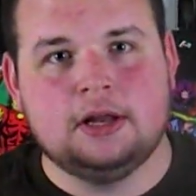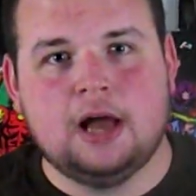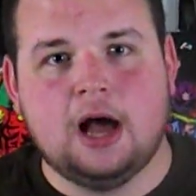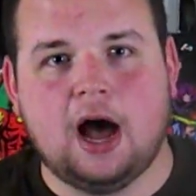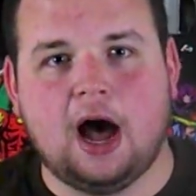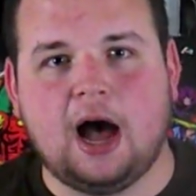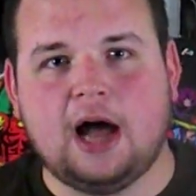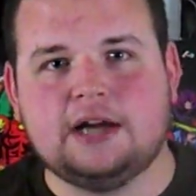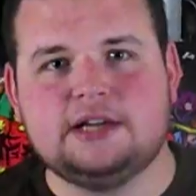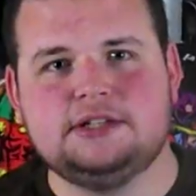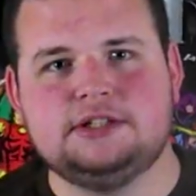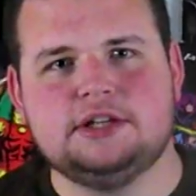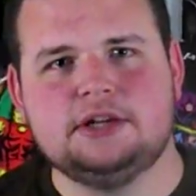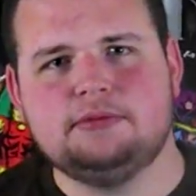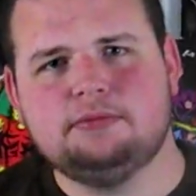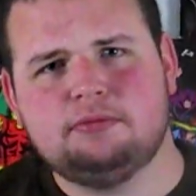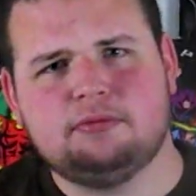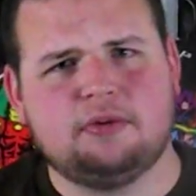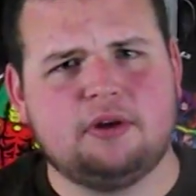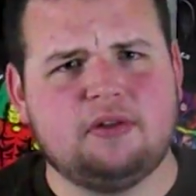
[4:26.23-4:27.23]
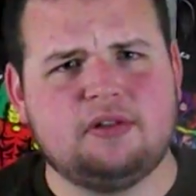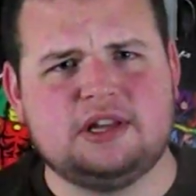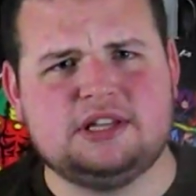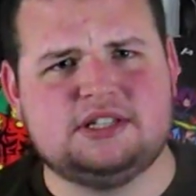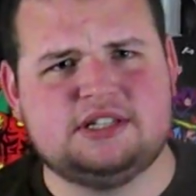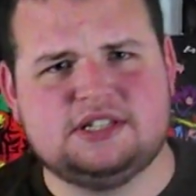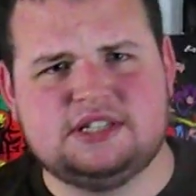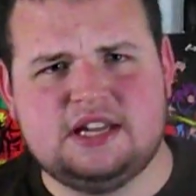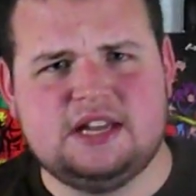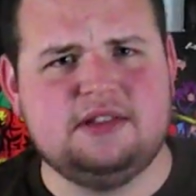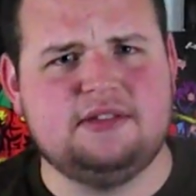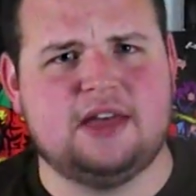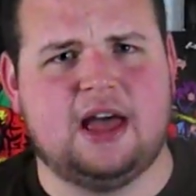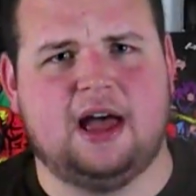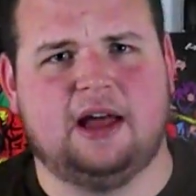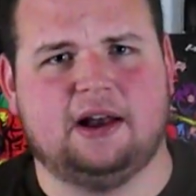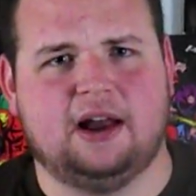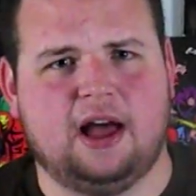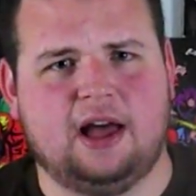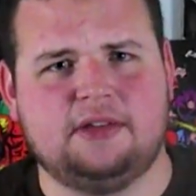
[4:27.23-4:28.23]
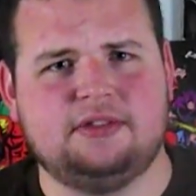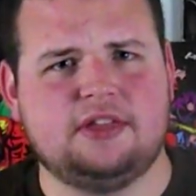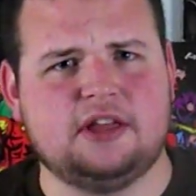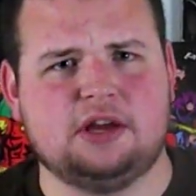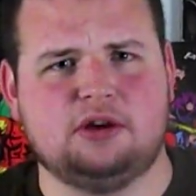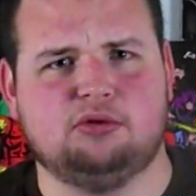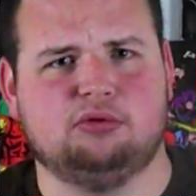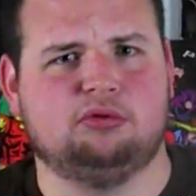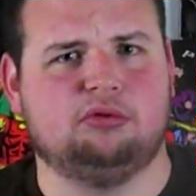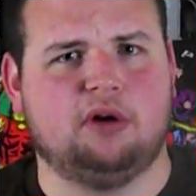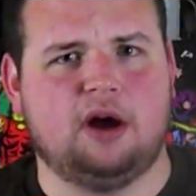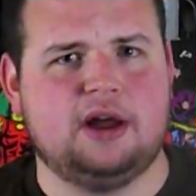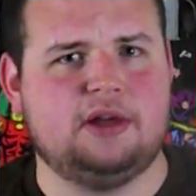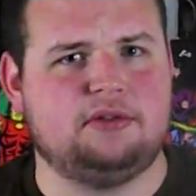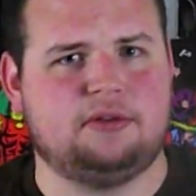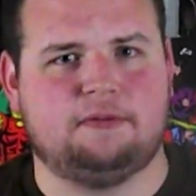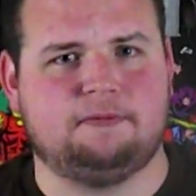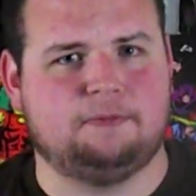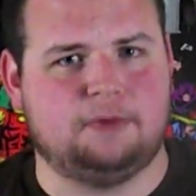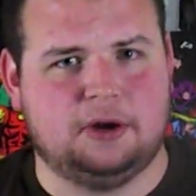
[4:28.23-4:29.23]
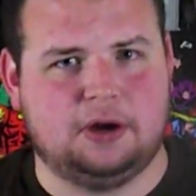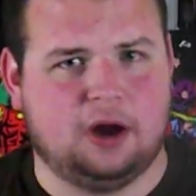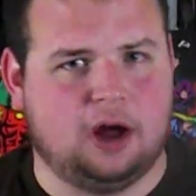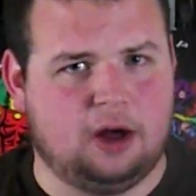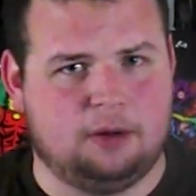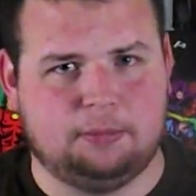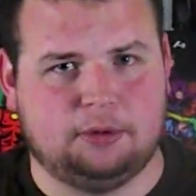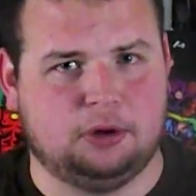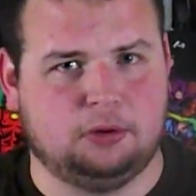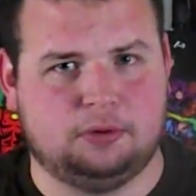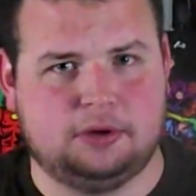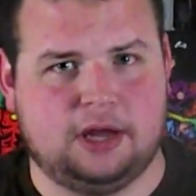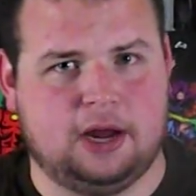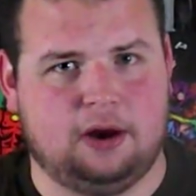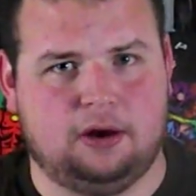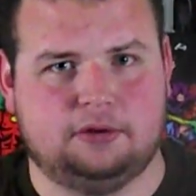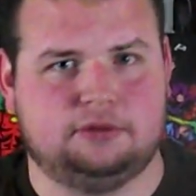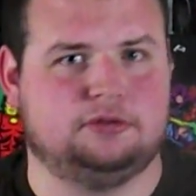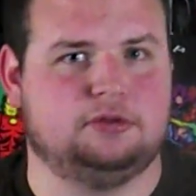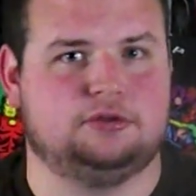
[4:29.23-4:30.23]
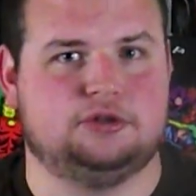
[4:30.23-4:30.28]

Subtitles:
I didn't really see that. I think Rey's a phenomenal character.